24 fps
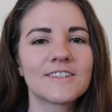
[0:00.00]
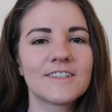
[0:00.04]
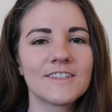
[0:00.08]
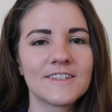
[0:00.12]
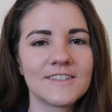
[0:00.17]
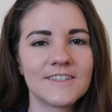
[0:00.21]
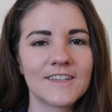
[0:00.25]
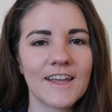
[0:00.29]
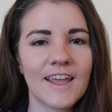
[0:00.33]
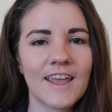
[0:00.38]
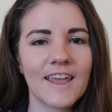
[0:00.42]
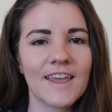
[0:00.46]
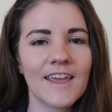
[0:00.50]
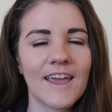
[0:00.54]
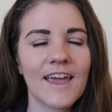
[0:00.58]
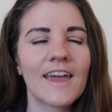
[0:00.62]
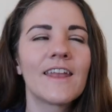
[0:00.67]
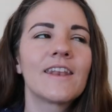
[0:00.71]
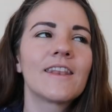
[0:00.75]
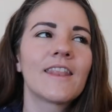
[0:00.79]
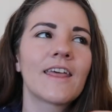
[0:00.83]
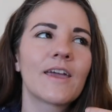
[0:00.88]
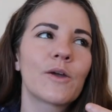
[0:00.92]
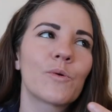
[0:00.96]
today
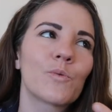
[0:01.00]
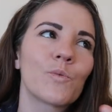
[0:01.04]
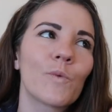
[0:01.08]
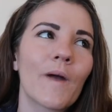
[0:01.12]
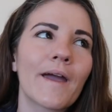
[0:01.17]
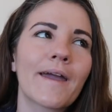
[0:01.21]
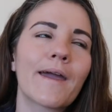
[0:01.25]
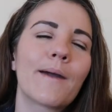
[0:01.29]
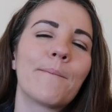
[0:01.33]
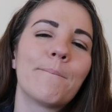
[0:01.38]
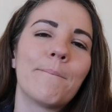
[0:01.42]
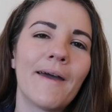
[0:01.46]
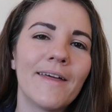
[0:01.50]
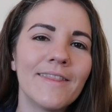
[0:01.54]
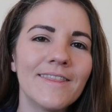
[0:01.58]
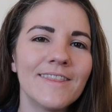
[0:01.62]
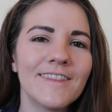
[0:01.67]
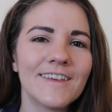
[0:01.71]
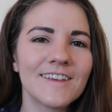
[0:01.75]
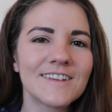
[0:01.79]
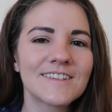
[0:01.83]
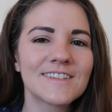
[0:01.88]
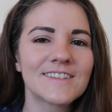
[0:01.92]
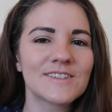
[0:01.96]
and like
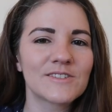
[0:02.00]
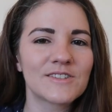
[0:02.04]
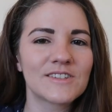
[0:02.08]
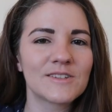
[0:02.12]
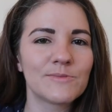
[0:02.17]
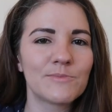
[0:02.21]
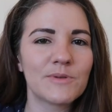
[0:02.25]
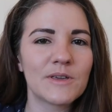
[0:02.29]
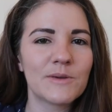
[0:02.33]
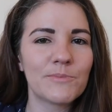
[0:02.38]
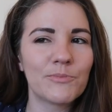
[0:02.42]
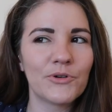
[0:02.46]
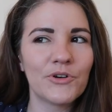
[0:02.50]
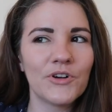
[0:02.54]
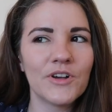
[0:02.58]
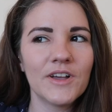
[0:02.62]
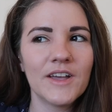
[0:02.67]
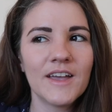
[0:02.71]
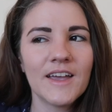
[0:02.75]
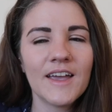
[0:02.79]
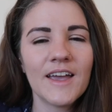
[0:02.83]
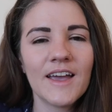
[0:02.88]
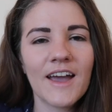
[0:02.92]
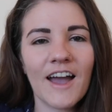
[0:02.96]
recommend this to people.